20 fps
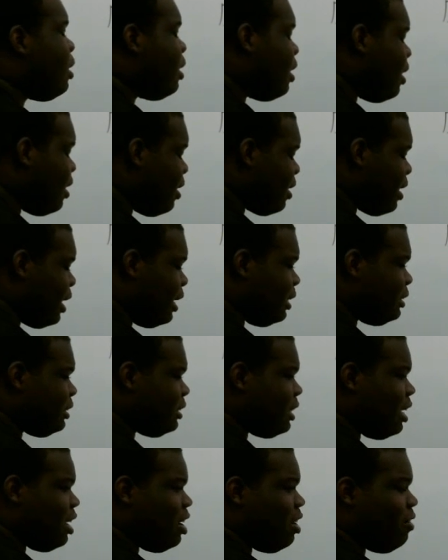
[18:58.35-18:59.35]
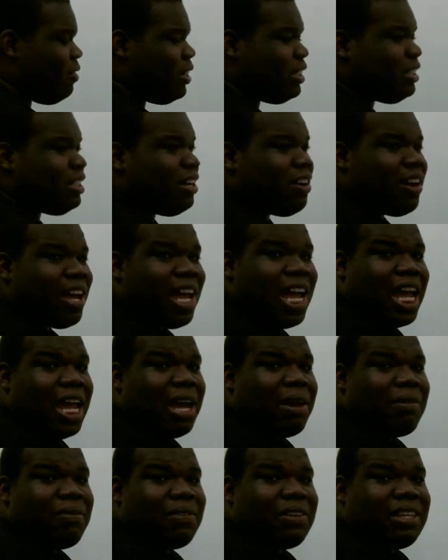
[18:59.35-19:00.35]
Okay, so we still
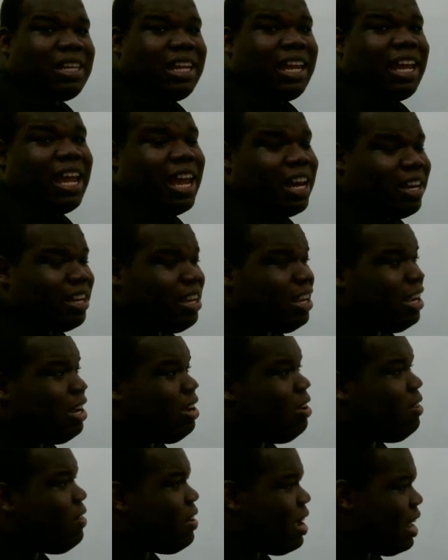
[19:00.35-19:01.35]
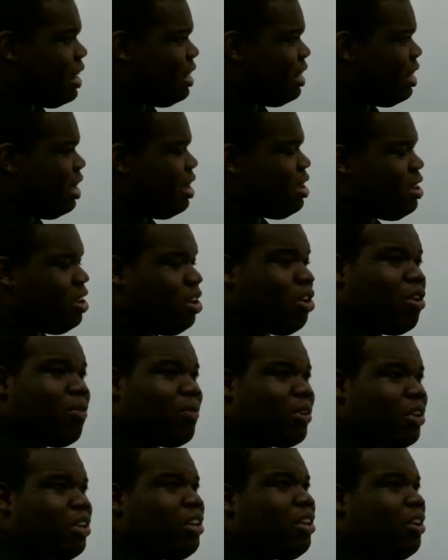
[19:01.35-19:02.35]
have the enqueue and dequeue of
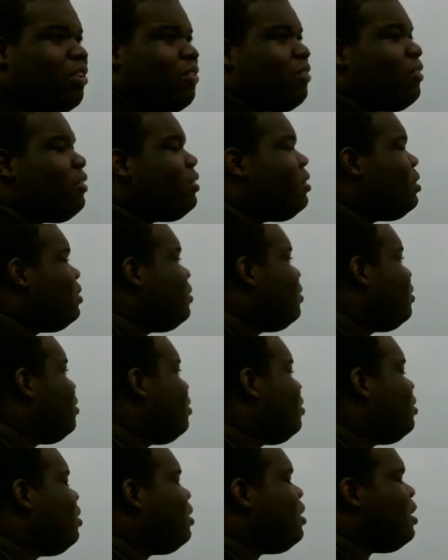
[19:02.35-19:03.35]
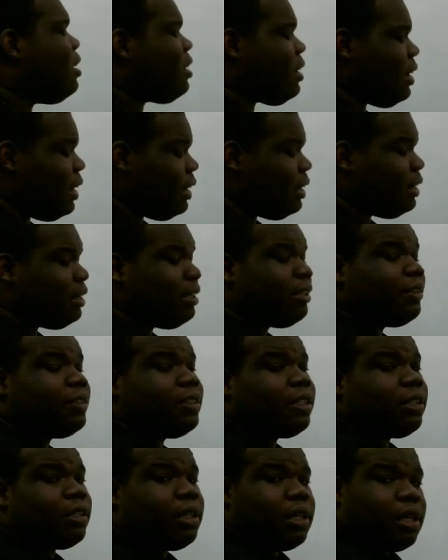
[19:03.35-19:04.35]
a queue. Okay.
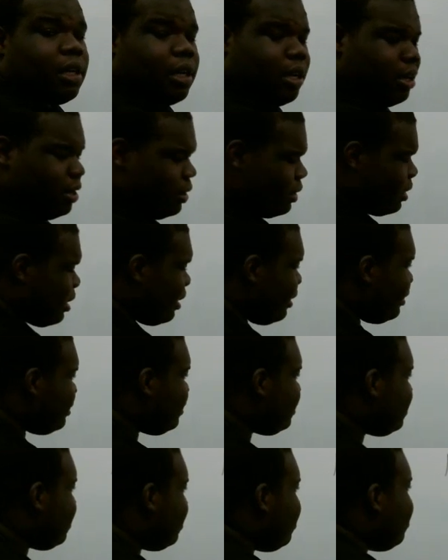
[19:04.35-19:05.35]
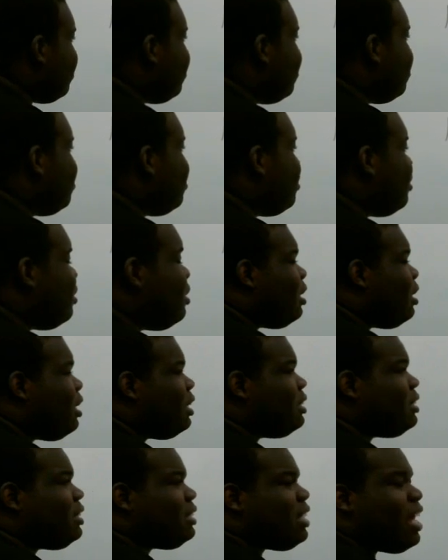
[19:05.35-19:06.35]
Okay, so
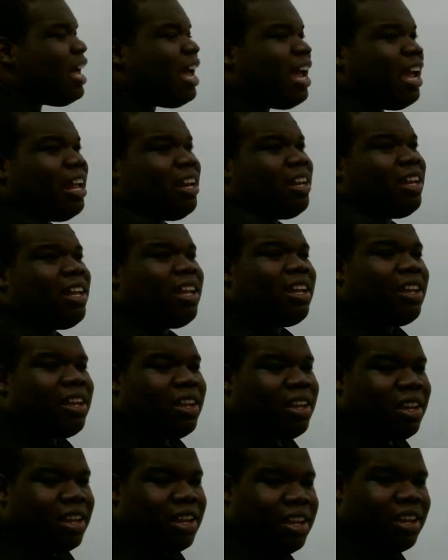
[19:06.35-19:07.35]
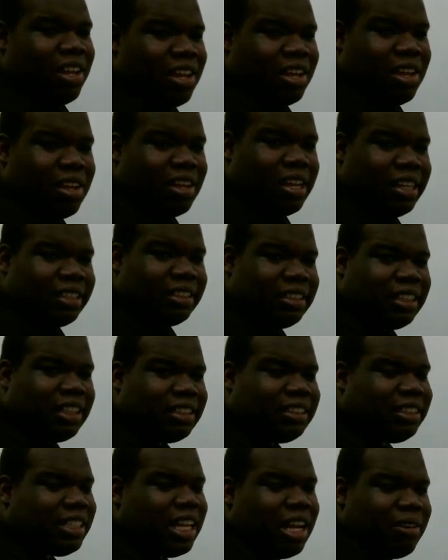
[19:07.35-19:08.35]
instead
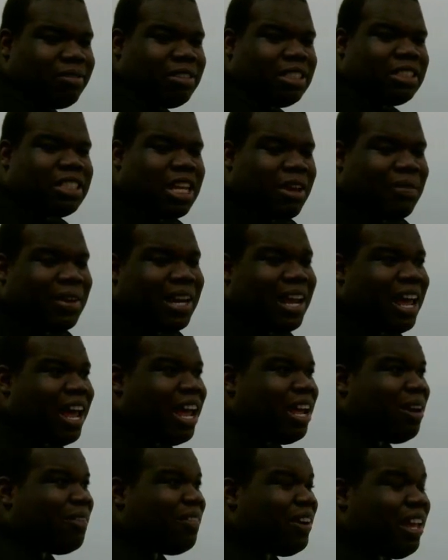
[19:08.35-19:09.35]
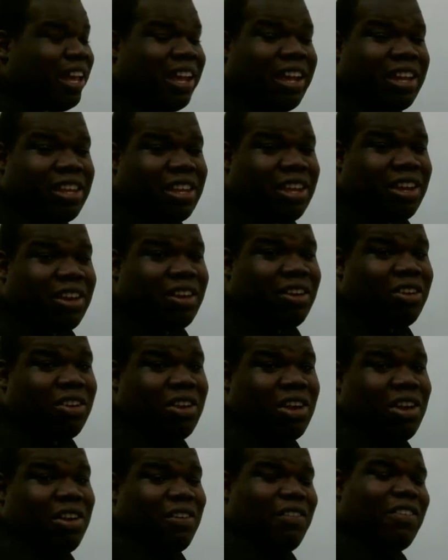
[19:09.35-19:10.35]
of just giving an item to enqueue,
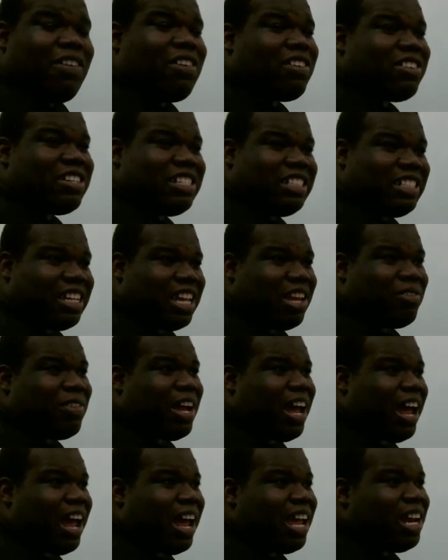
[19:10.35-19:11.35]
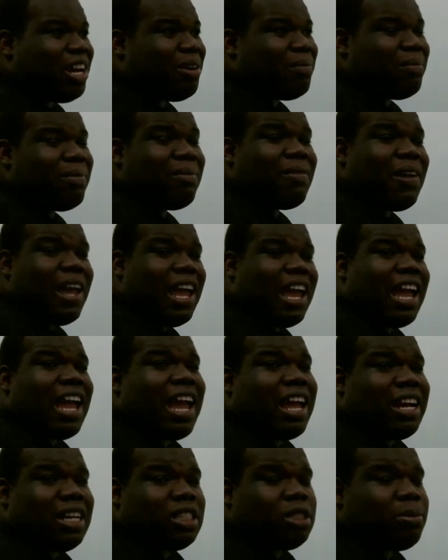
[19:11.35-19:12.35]
we wanted to give an item
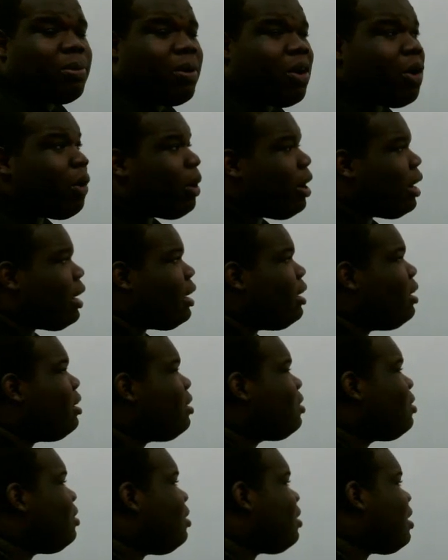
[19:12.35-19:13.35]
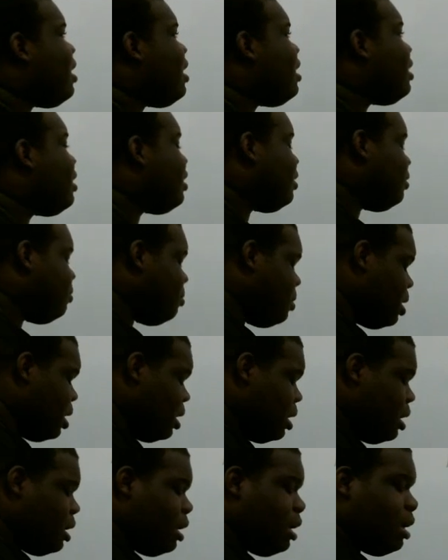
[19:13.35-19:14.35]
and its priority. Okay.
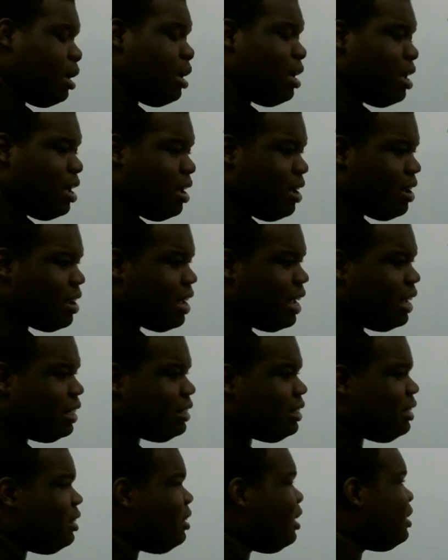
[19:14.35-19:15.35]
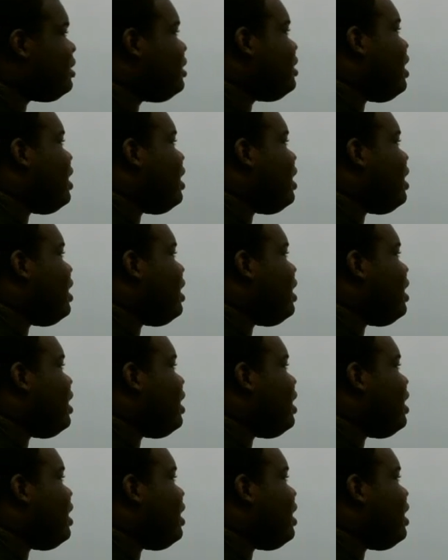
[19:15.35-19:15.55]
Okay, so let's